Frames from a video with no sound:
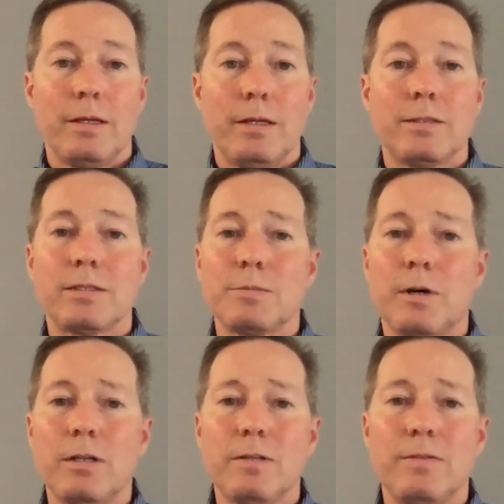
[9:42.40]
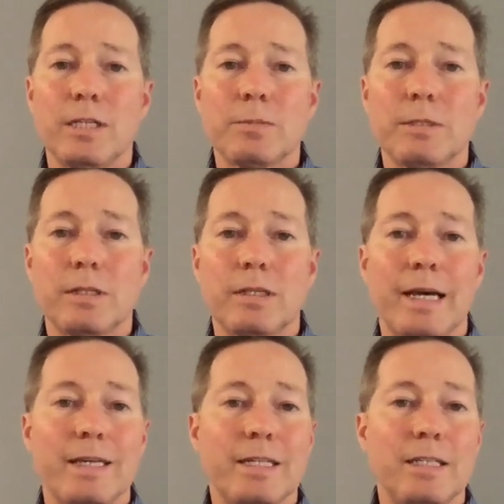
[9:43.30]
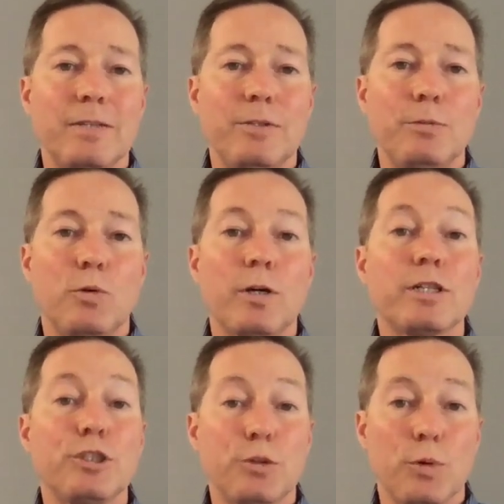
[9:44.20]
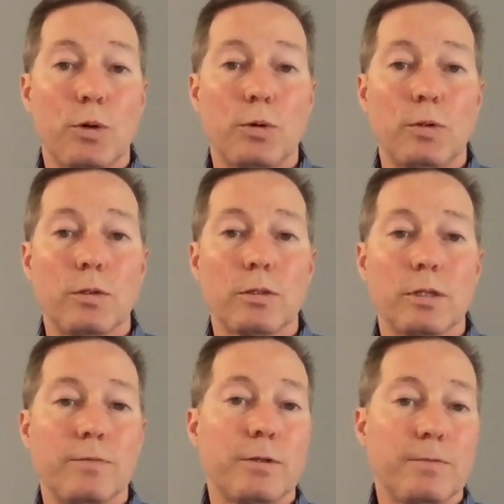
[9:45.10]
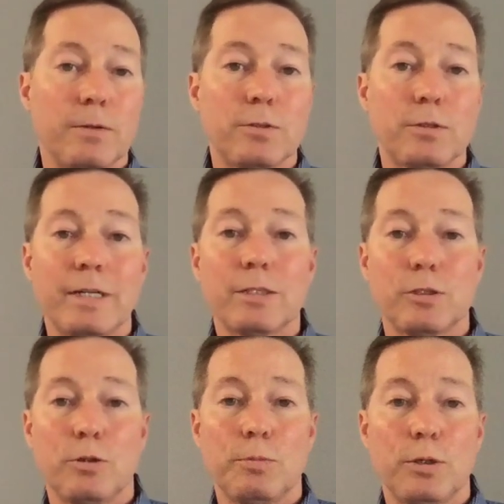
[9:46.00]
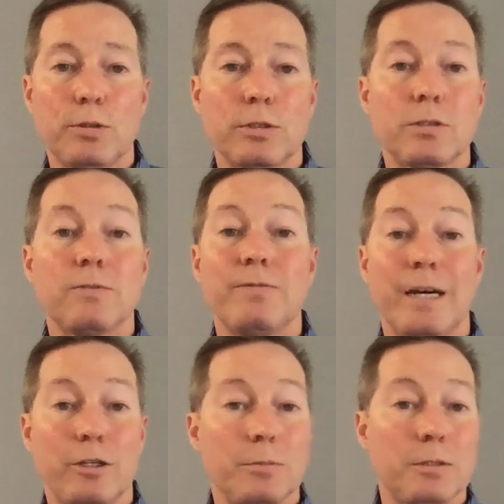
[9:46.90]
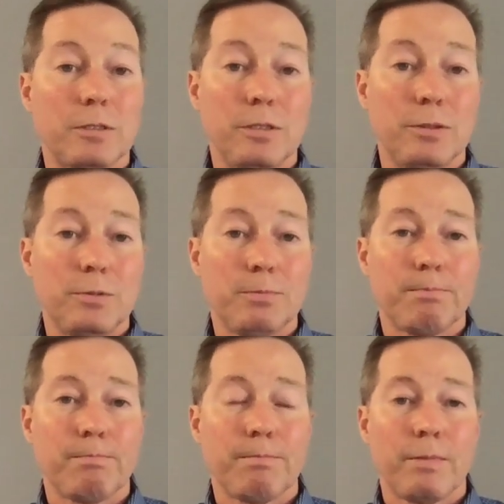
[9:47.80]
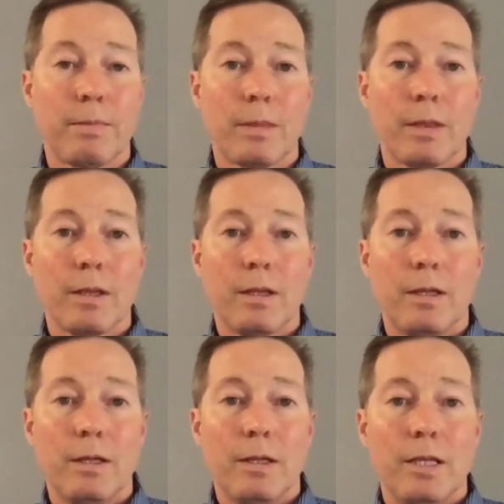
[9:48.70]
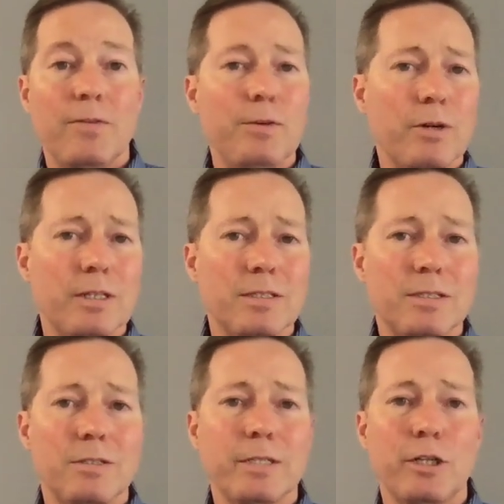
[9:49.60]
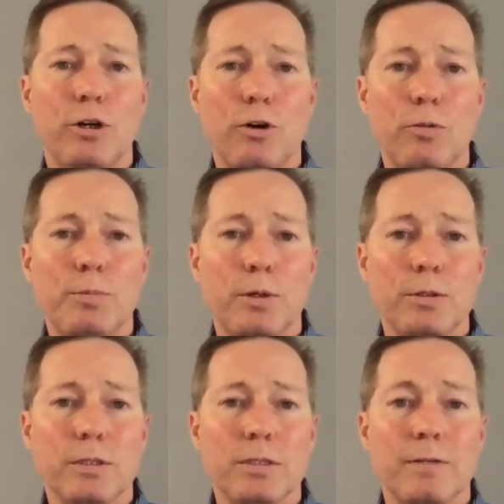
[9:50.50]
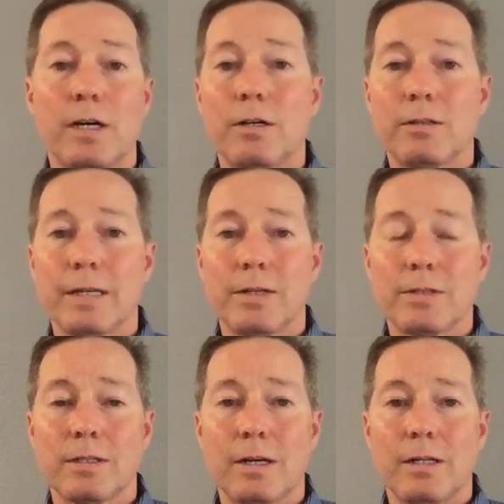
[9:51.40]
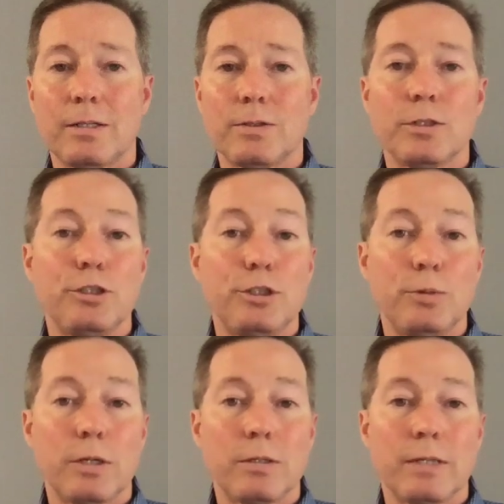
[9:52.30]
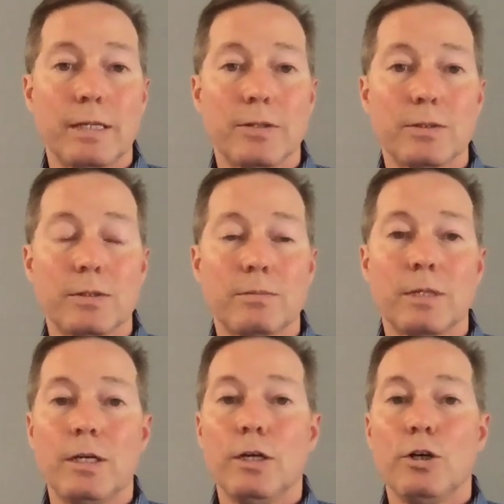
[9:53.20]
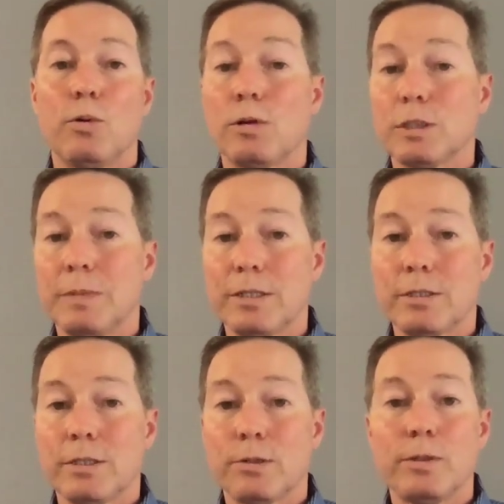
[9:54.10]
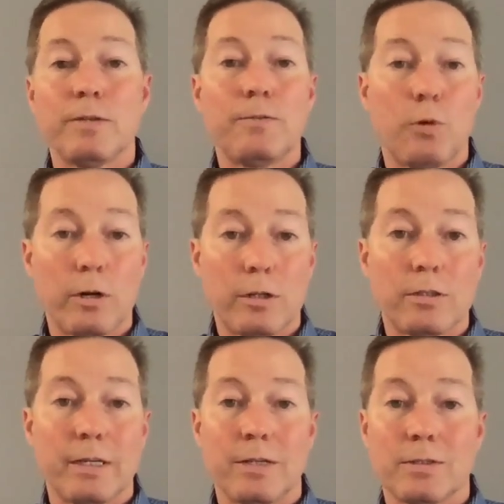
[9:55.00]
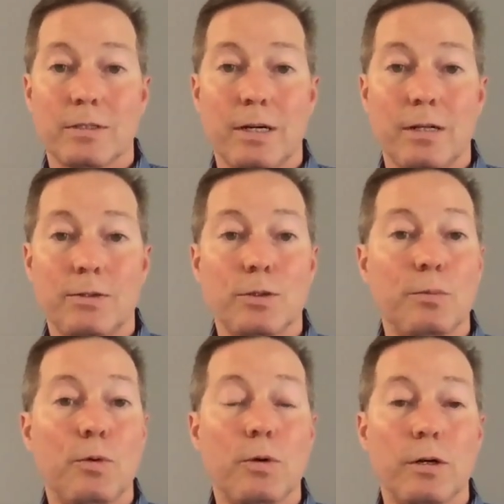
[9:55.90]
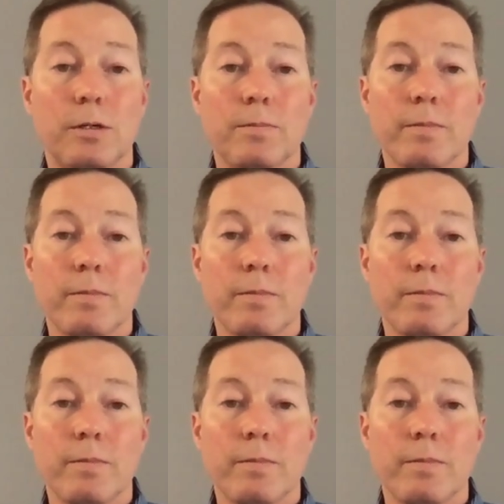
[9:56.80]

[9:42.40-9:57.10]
Is a small investment that can give you more control of your first or next home purchase valuable to you? If you are considering a home purchase of $100,000, $200,000, or especially $300,000 or $400,000 or more,